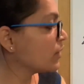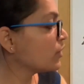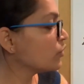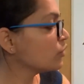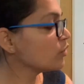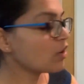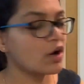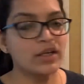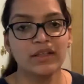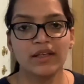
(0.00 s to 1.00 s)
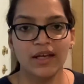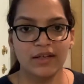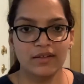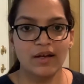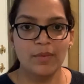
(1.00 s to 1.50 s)
do not get
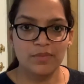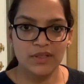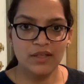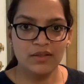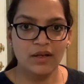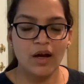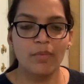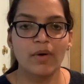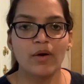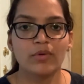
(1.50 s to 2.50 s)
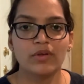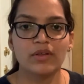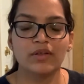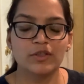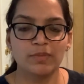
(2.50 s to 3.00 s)
upset about the
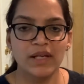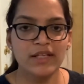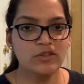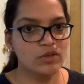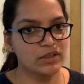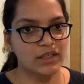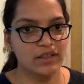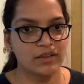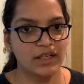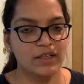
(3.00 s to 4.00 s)
spellings not getting right,